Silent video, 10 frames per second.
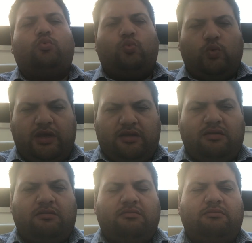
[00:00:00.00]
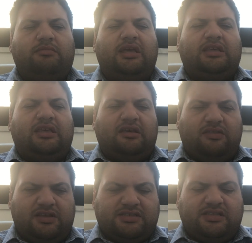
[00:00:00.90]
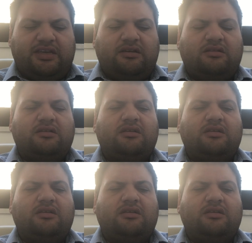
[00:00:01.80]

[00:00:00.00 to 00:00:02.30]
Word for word: when making this deal.